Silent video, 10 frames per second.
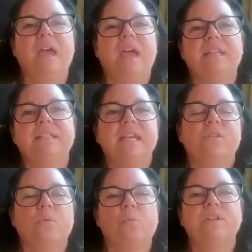And
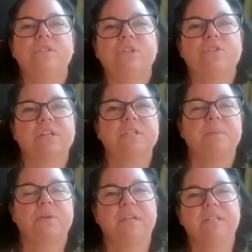Taylor, what has your
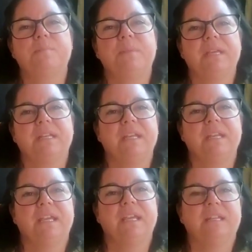experience been
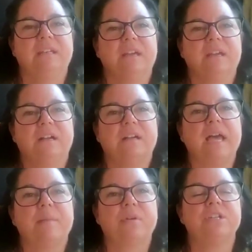in
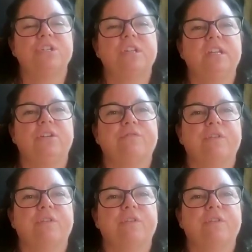collaboration in your